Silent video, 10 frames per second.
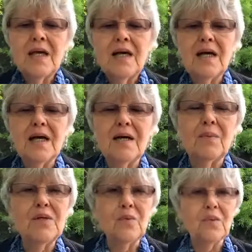uh,
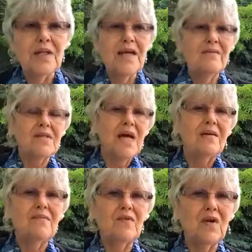we don't really have
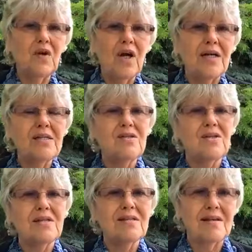time for us to
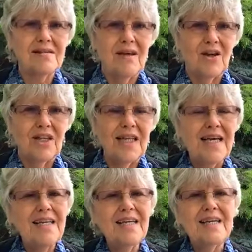discuss that online.